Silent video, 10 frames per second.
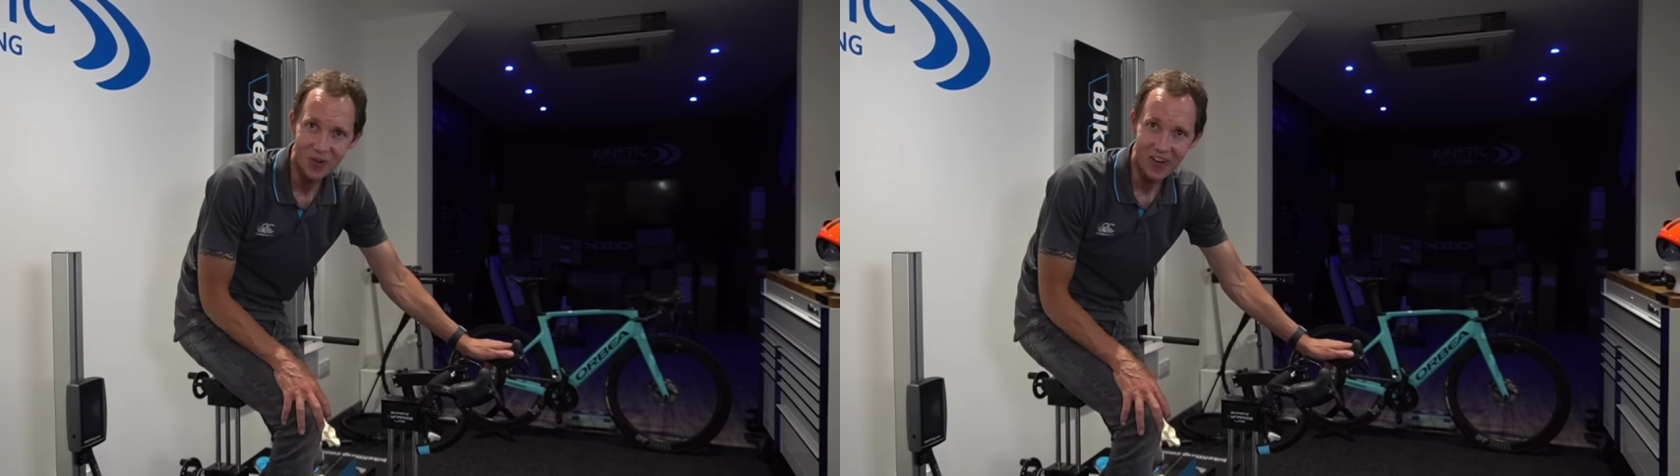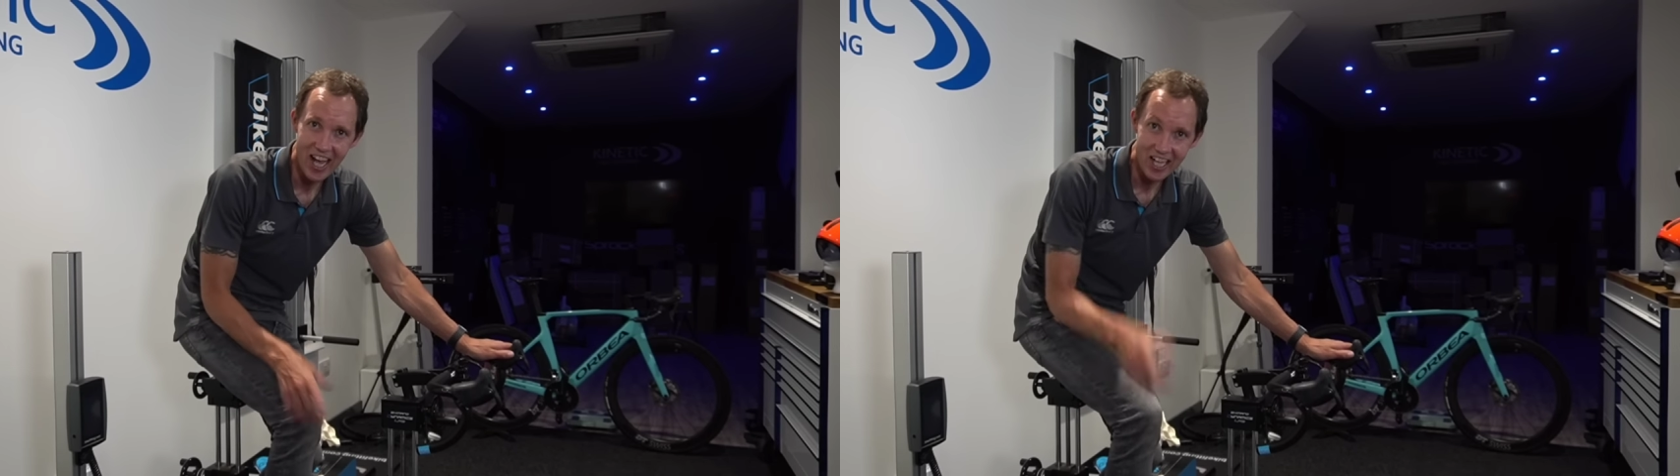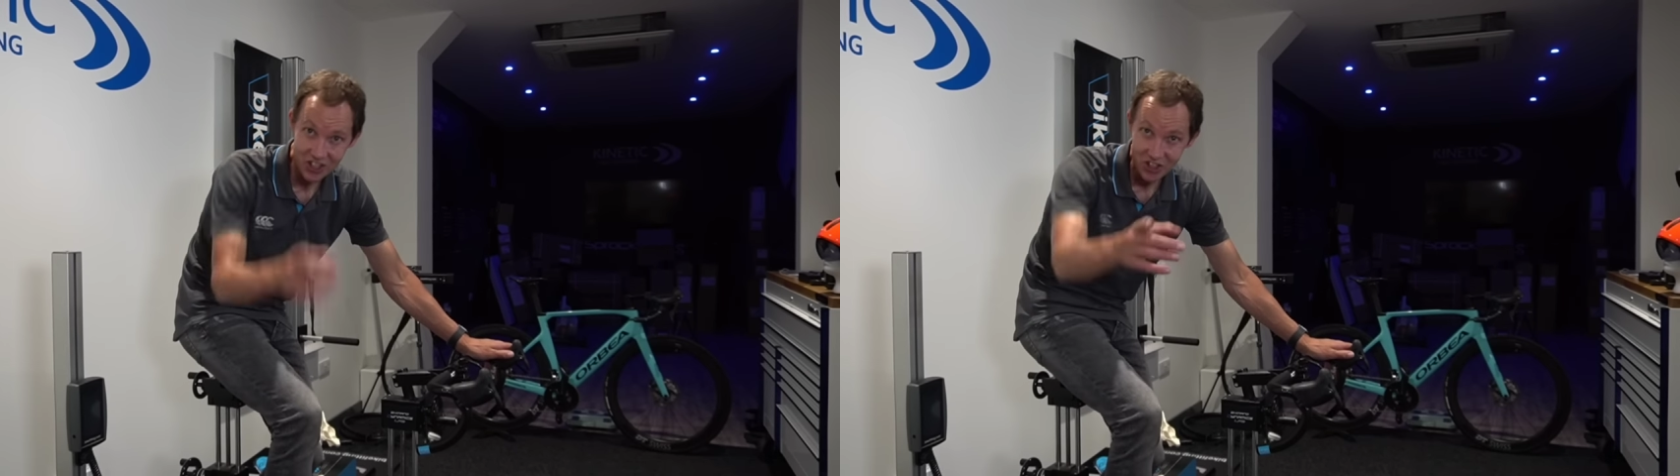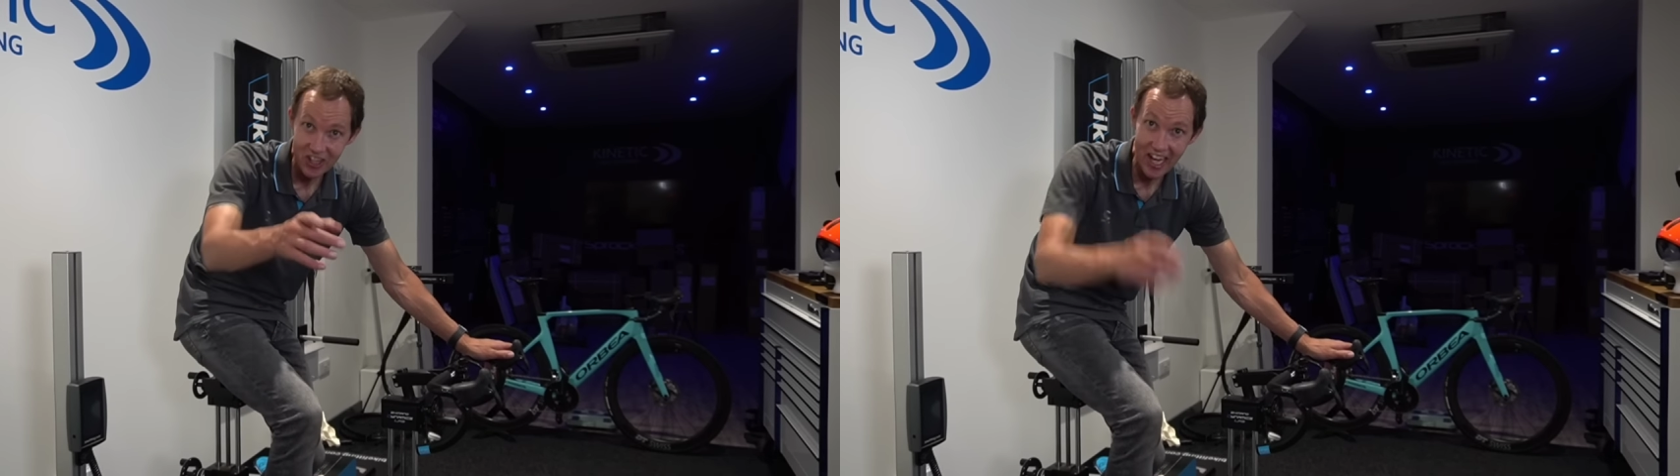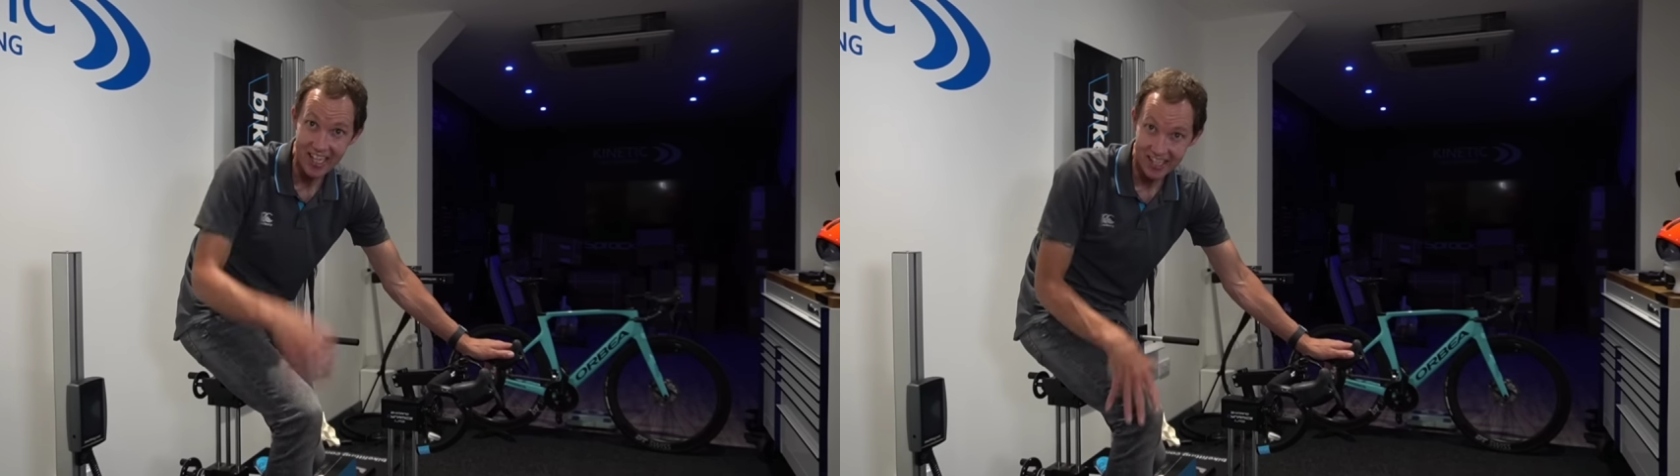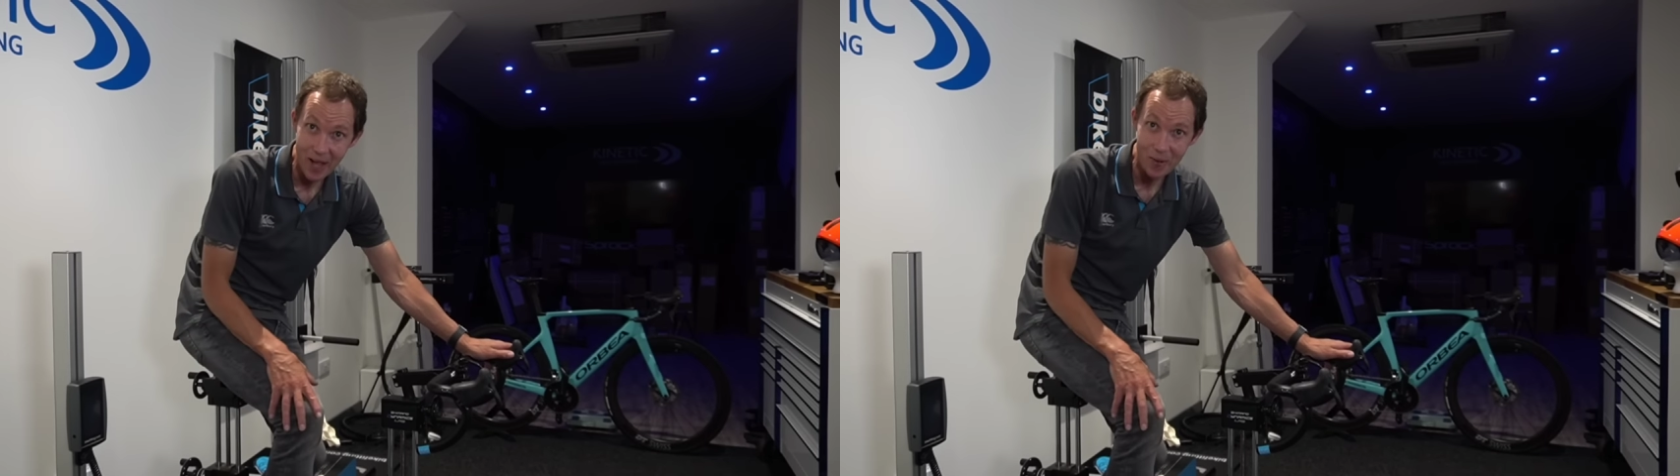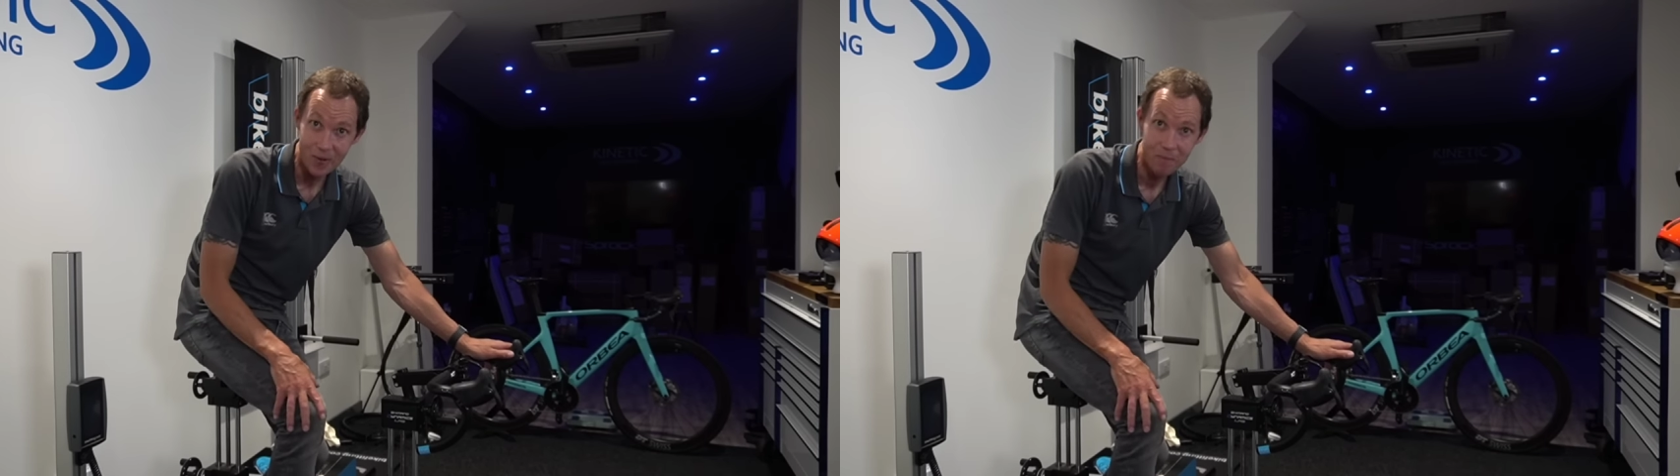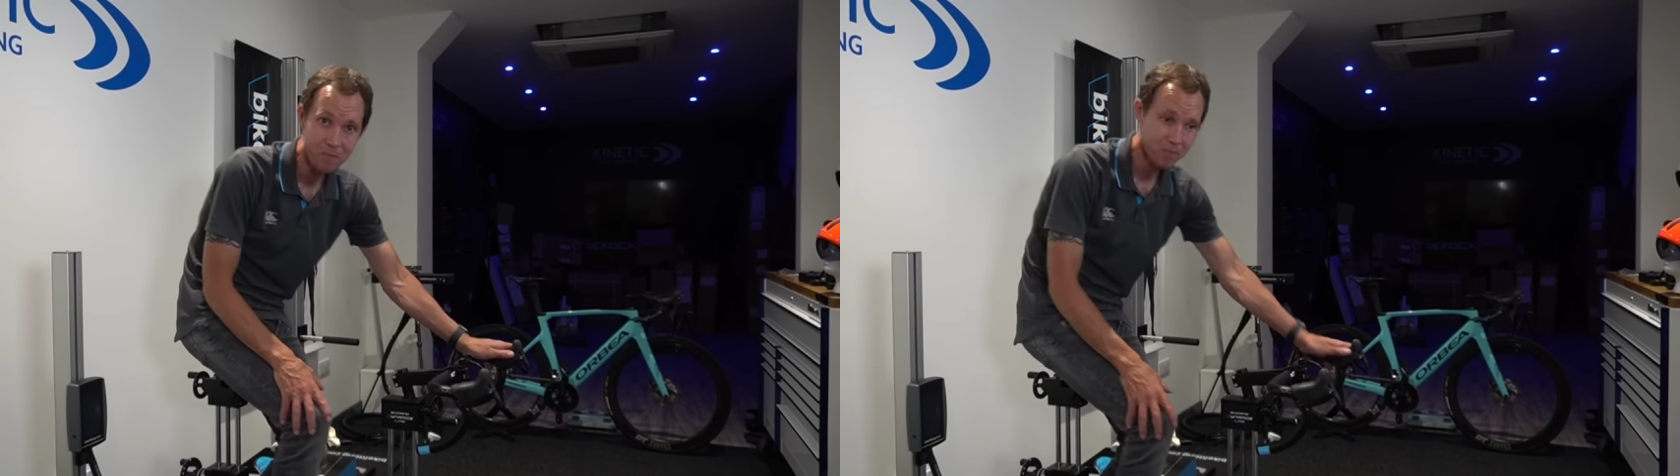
reaction. Try it now.